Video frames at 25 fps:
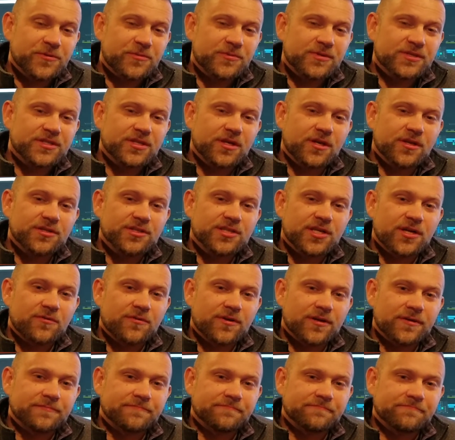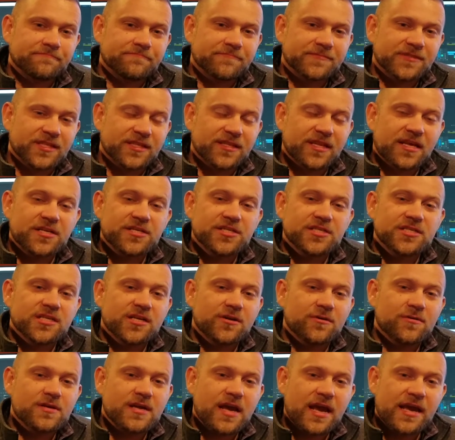results are in. The
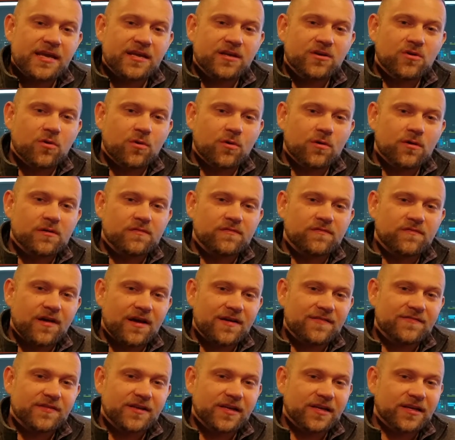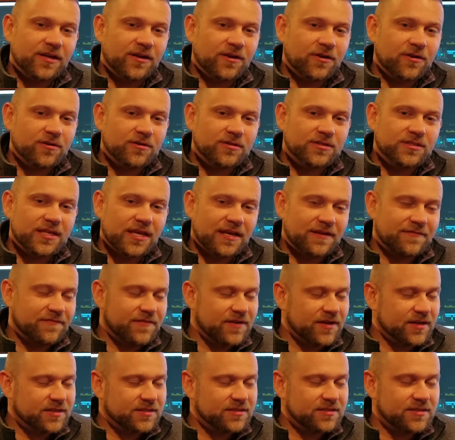legendary 8-core 5 GHz
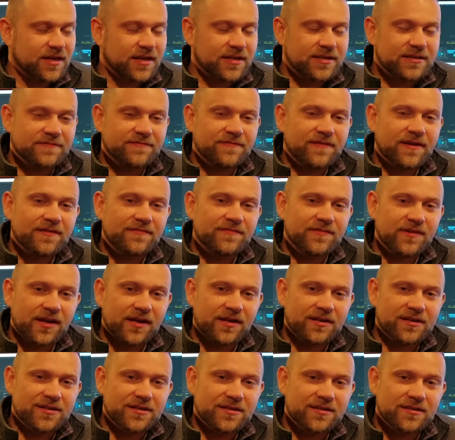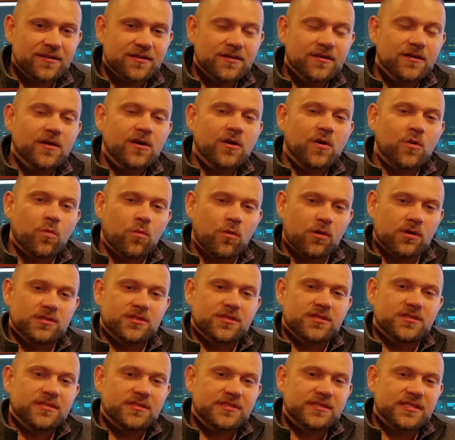FX 9590 was
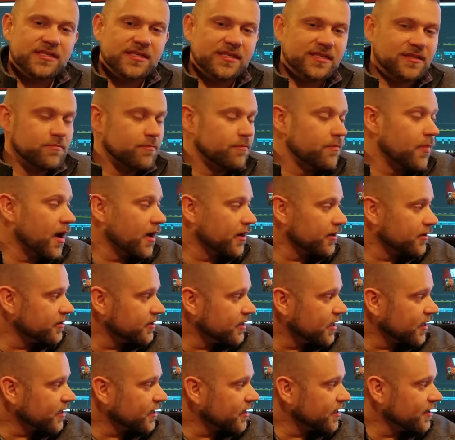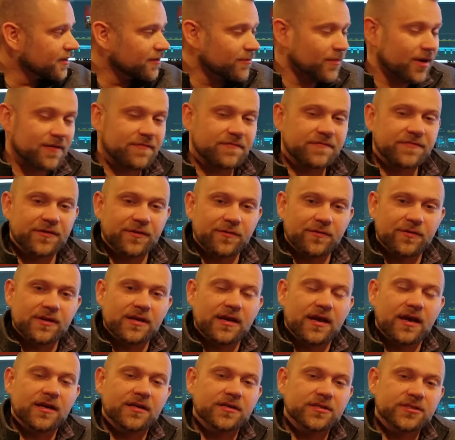indeed bottlenecking my Fury
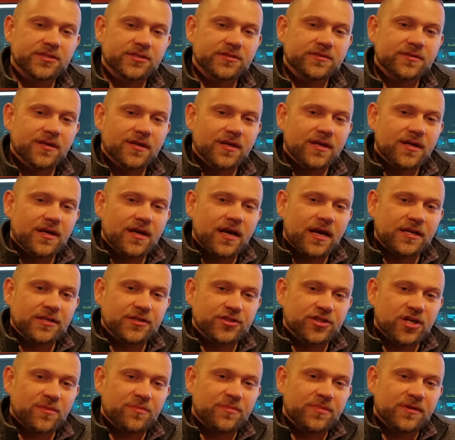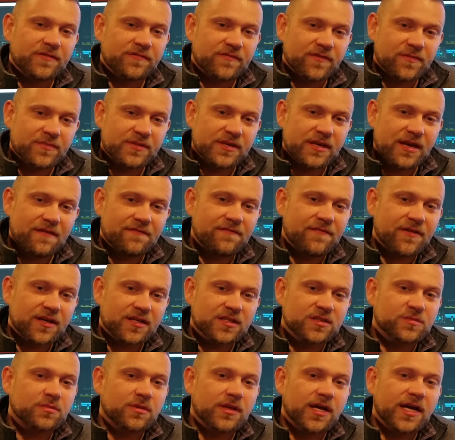X, and jumping from the
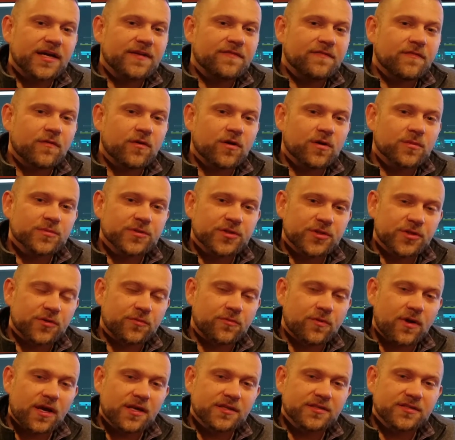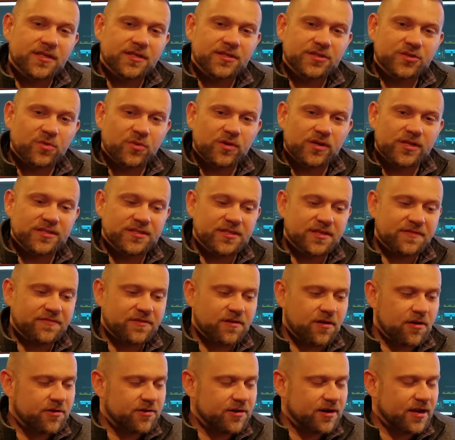FX platform to the Ryzen
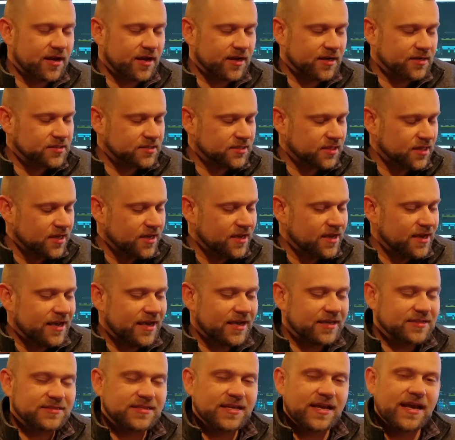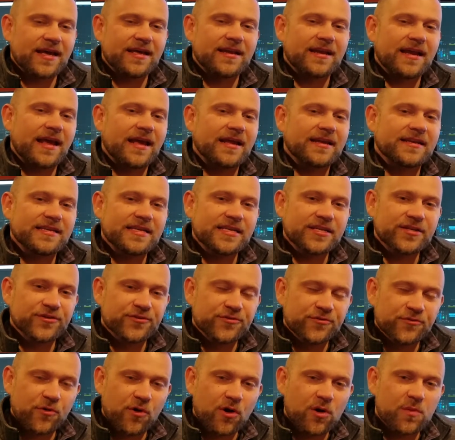2700X has had an
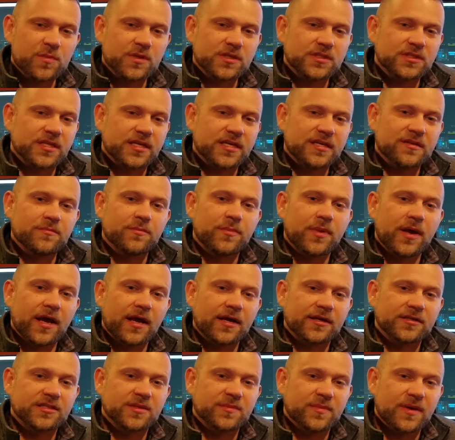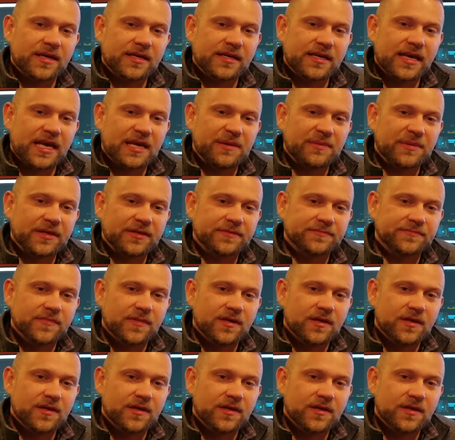enormous impact to my gaming.